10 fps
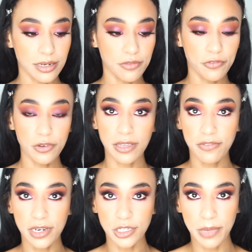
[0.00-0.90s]
didn't fully
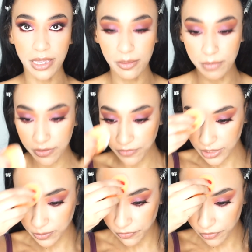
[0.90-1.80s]
finish baking my
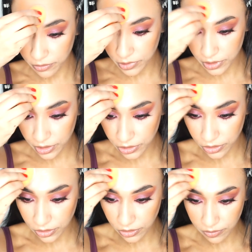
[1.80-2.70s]
face before. I'm just gonna
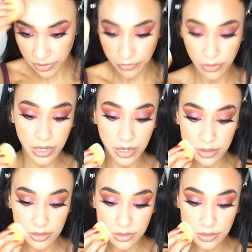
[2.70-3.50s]
do my forehead